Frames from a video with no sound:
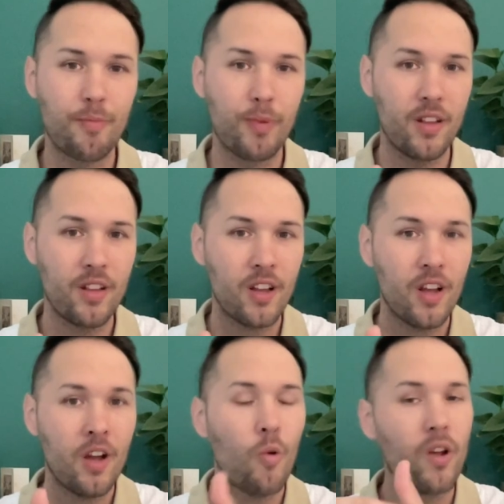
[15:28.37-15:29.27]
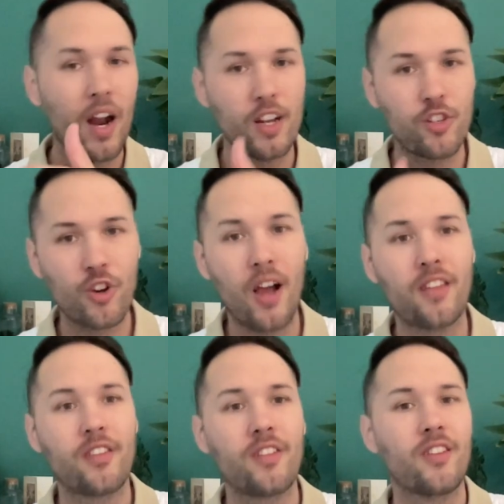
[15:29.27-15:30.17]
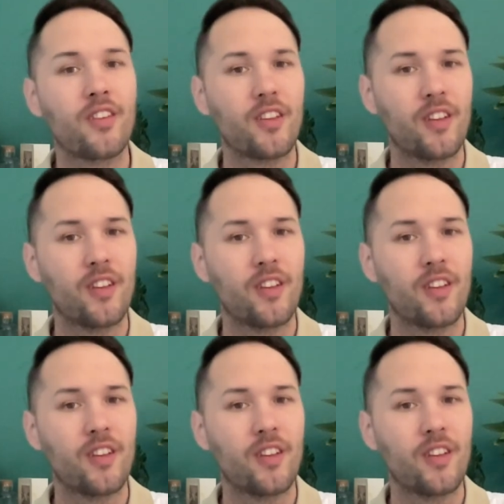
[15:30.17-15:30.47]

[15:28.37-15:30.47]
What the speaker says: but we got to trust